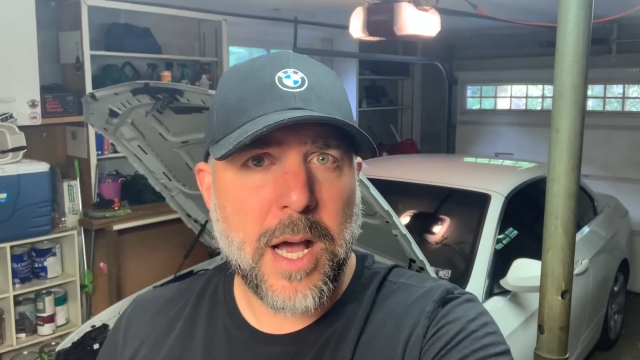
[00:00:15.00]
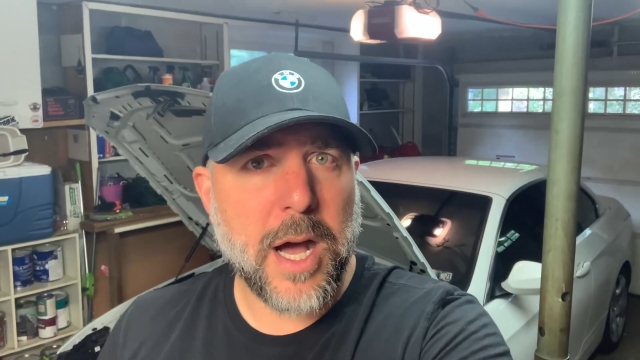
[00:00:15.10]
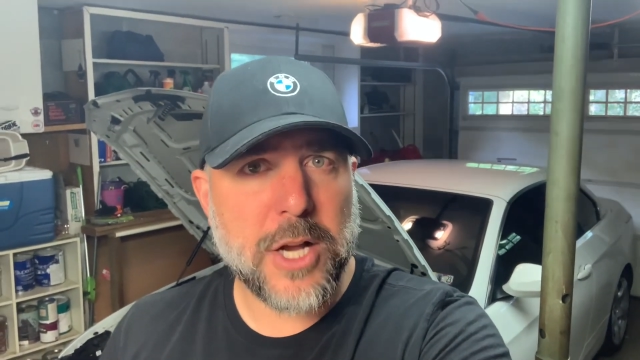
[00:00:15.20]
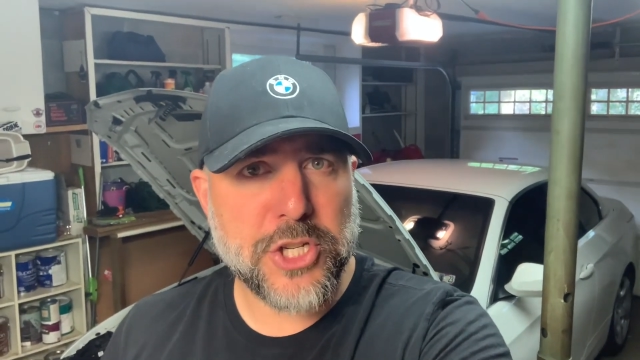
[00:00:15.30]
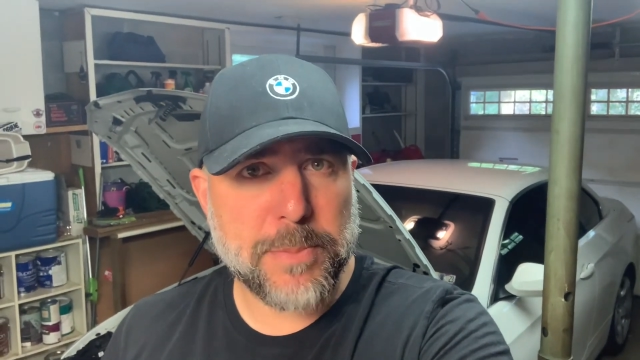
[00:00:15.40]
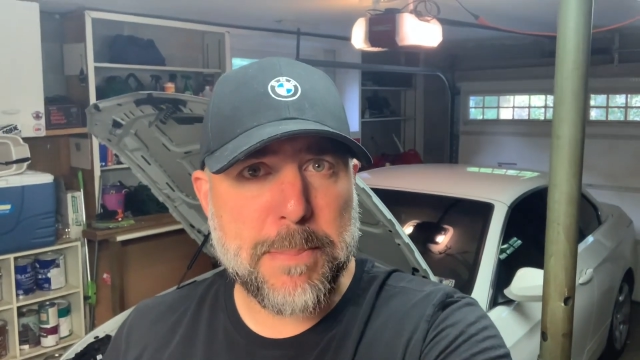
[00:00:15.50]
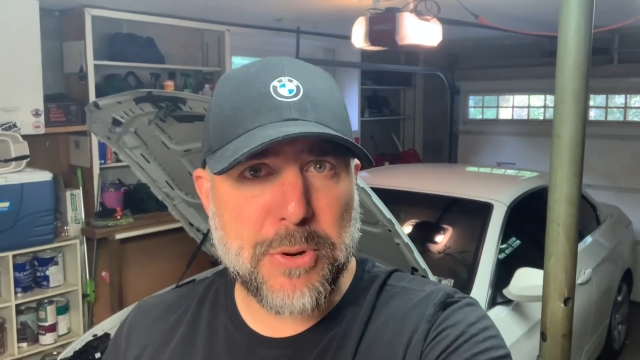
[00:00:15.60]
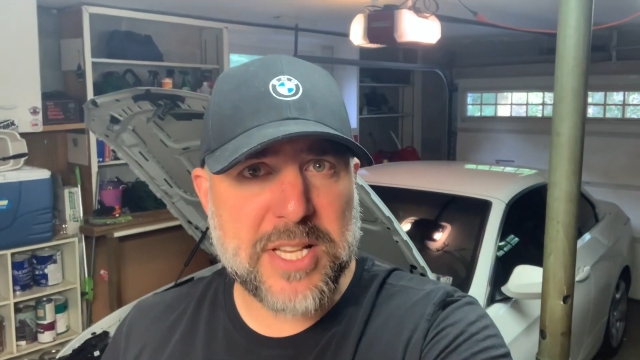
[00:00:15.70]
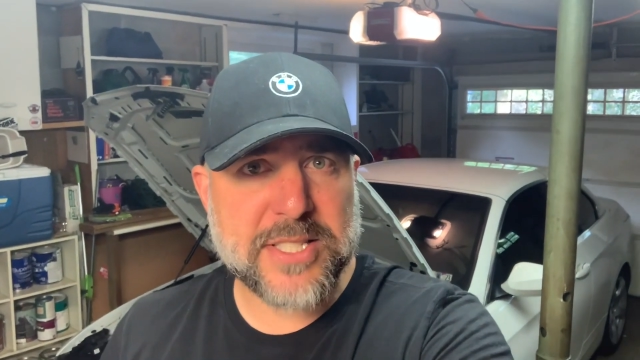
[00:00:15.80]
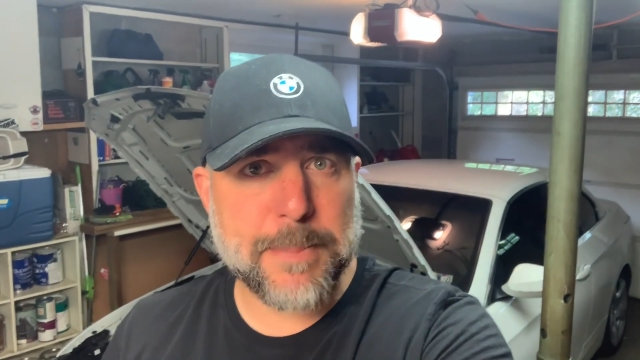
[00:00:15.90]
should be
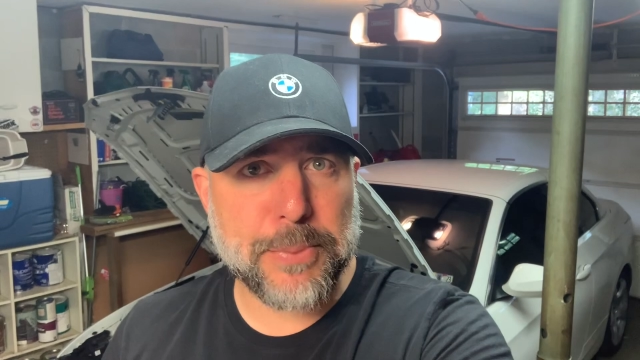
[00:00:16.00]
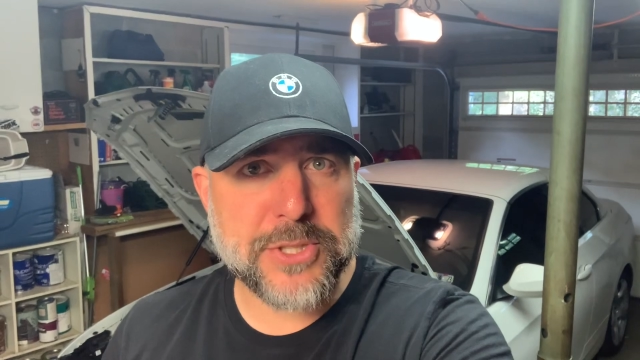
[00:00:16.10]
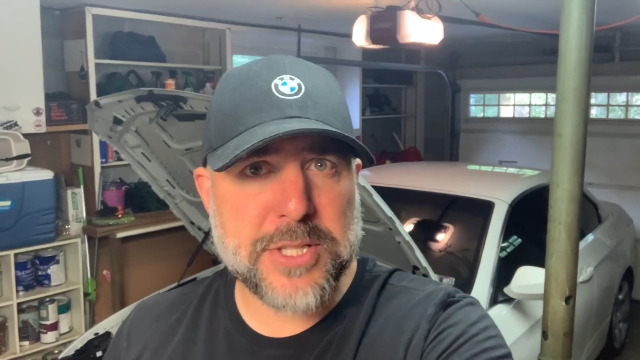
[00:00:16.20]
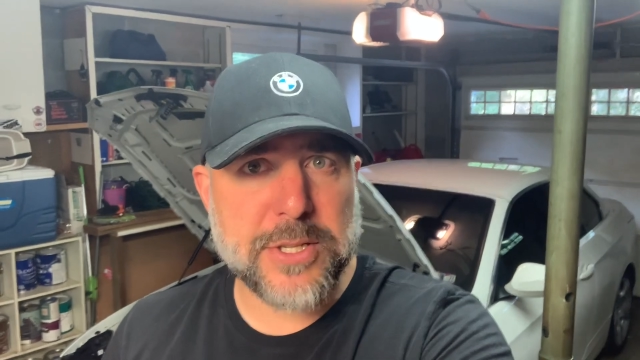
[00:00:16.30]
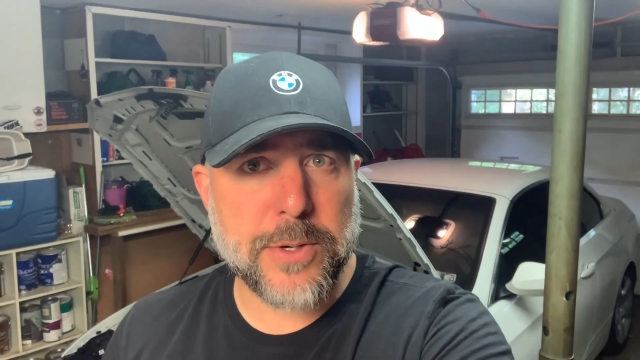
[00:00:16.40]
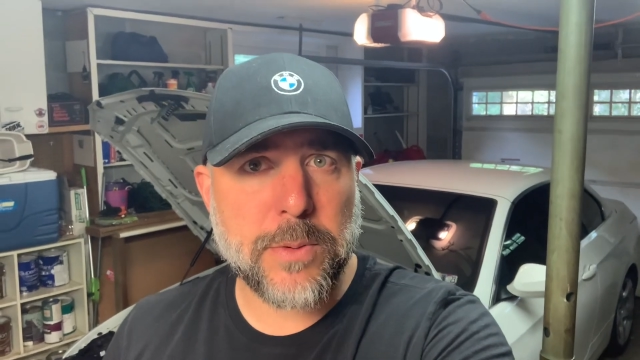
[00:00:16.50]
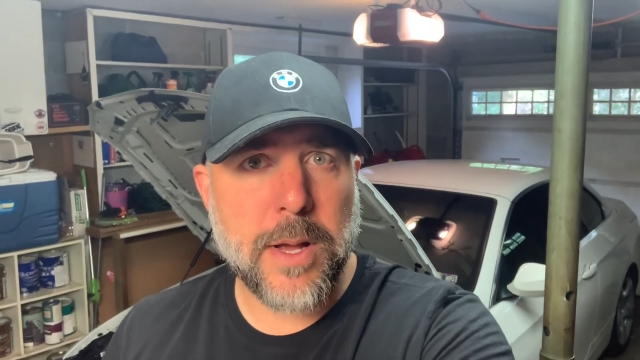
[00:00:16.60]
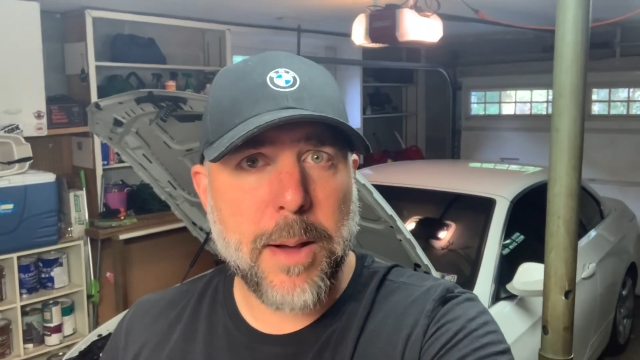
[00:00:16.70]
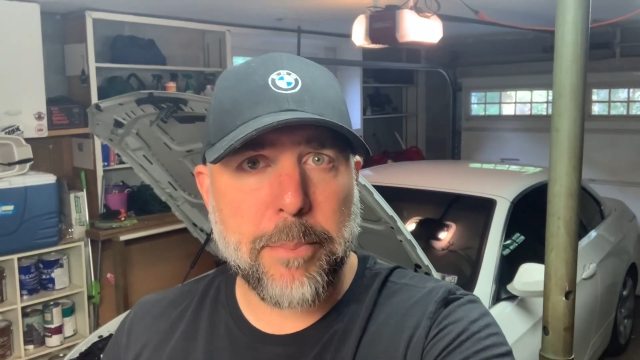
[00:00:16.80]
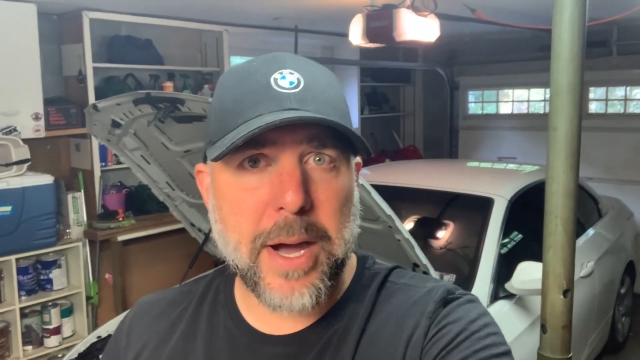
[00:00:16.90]
pretty simple to do,
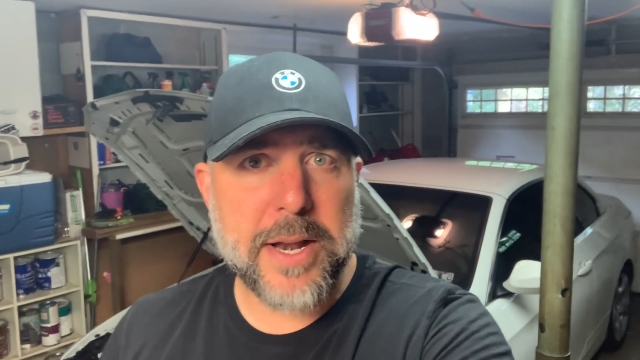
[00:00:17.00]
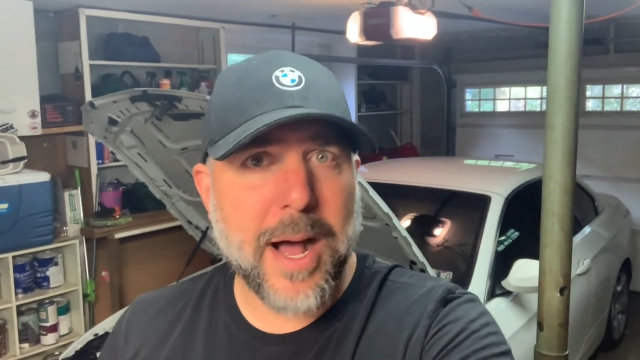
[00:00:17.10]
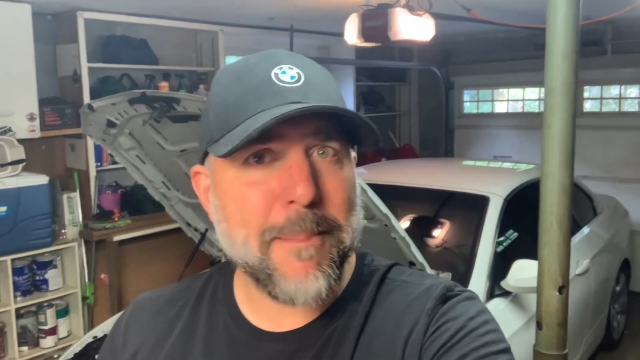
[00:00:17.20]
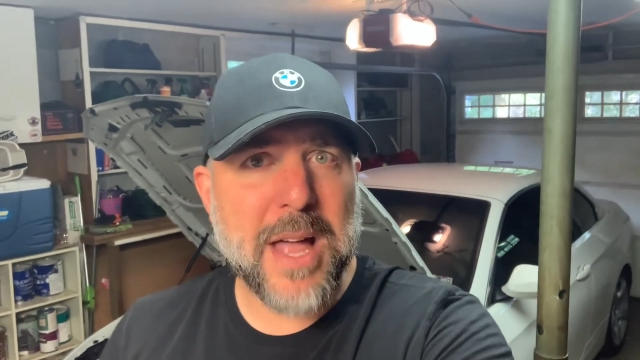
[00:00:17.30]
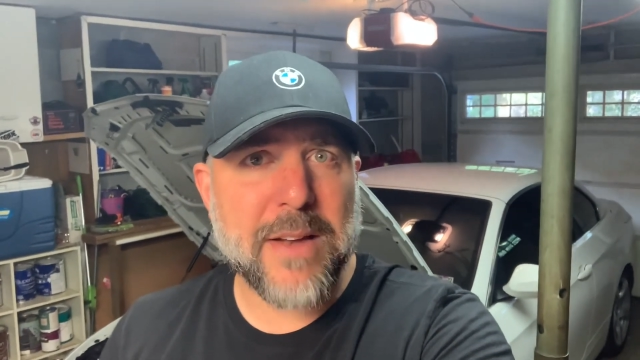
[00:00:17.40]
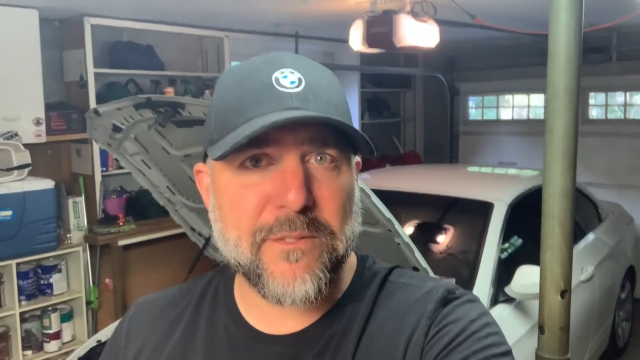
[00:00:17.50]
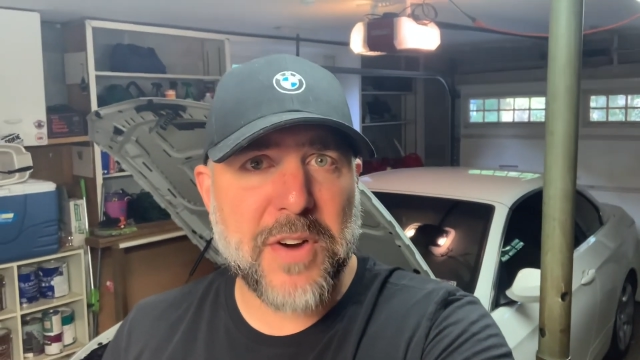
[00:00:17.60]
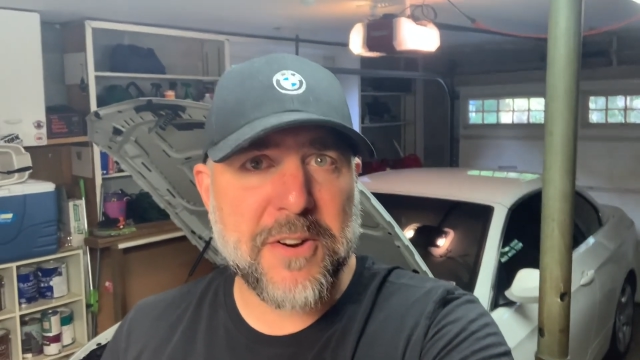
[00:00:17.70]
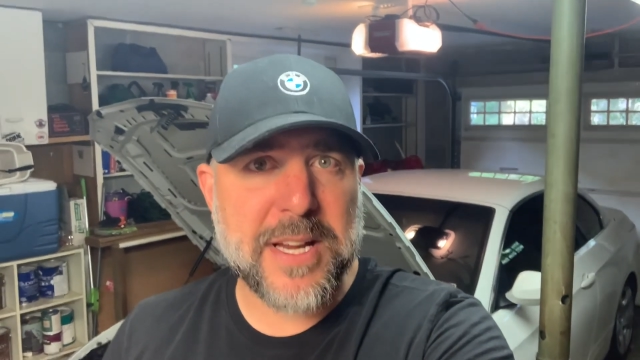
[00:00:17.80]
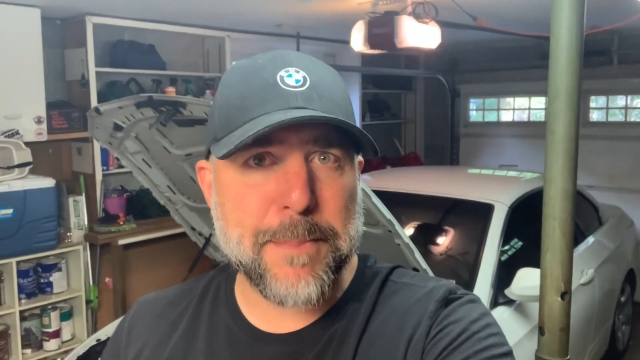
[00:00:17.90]
but I'm not
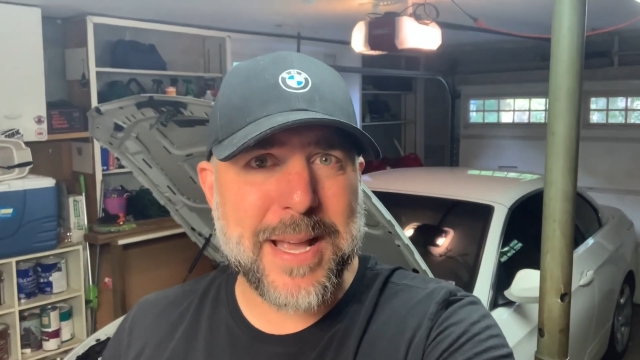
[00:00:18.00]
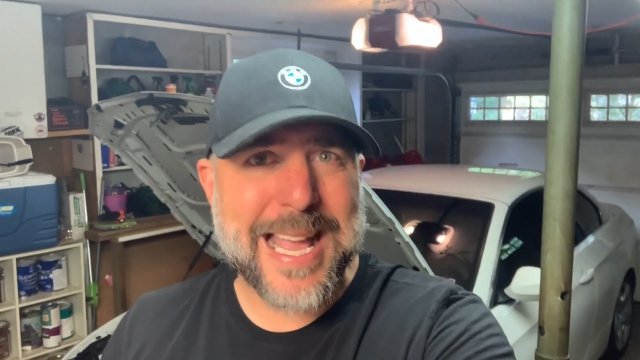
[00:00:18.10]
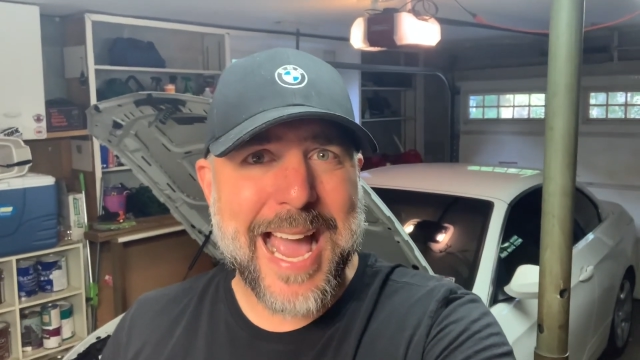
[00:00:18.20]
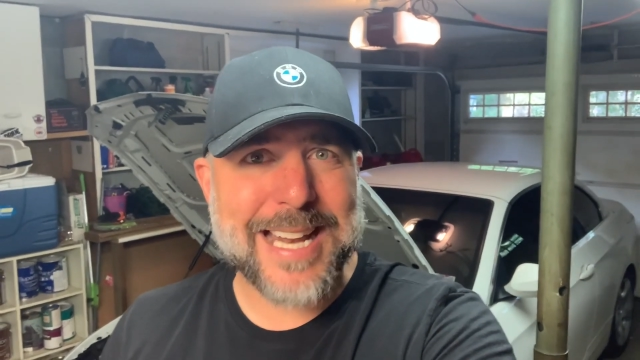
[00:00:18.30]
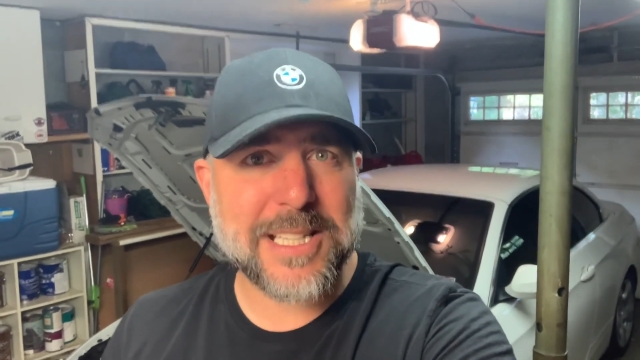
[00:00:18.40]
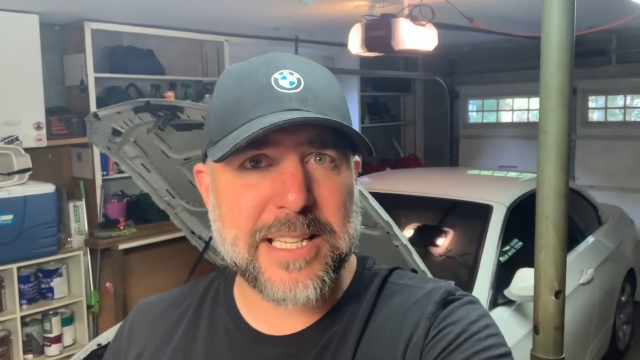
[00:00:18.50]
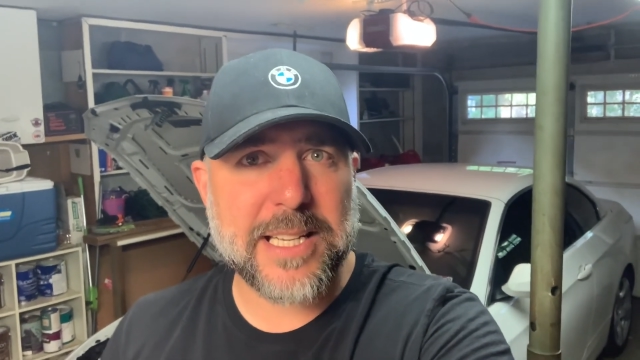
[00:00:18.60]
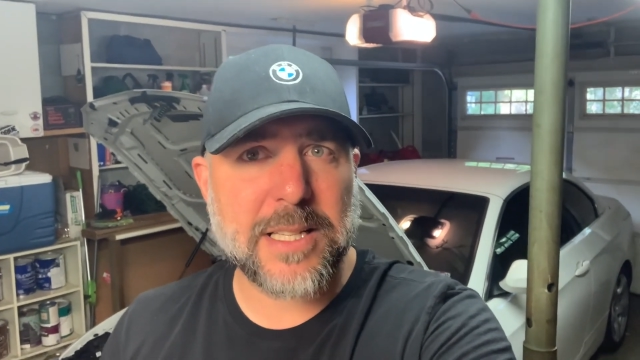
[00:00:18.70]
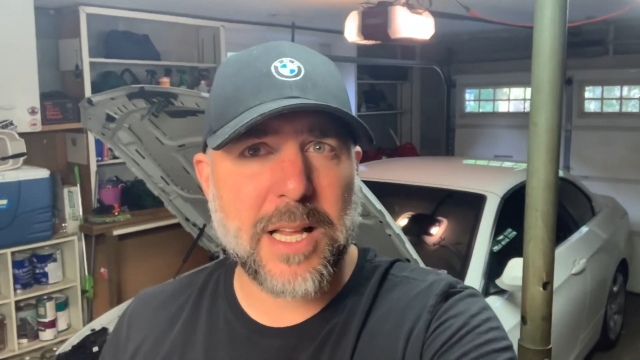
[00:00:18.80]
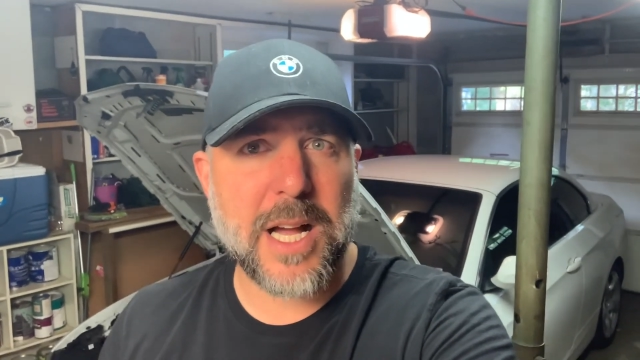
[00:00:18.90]
very mechanically
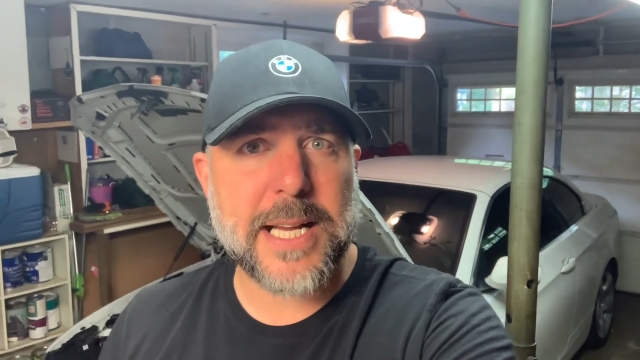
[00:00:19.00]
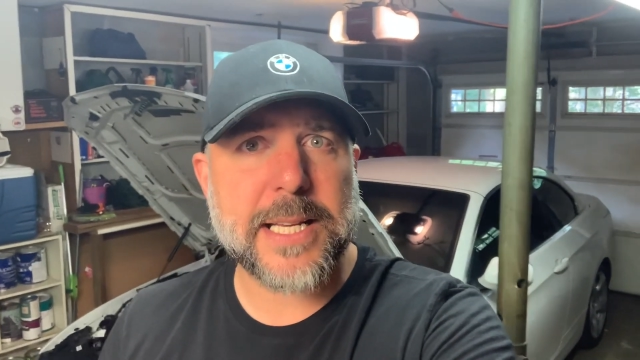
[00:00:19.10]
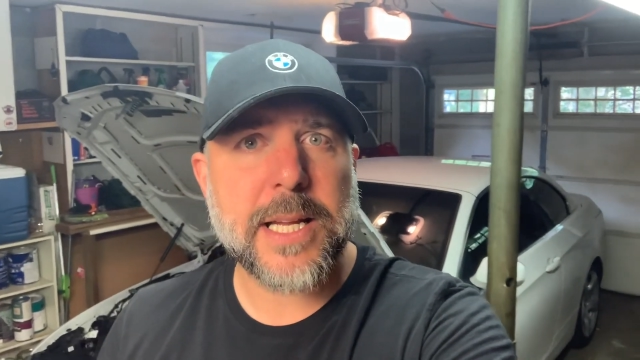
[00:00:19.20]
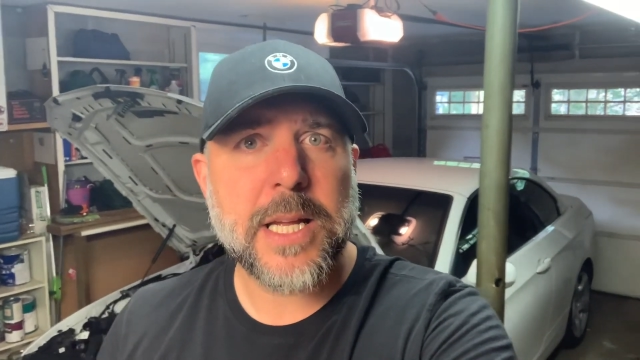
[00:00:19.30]
inclined.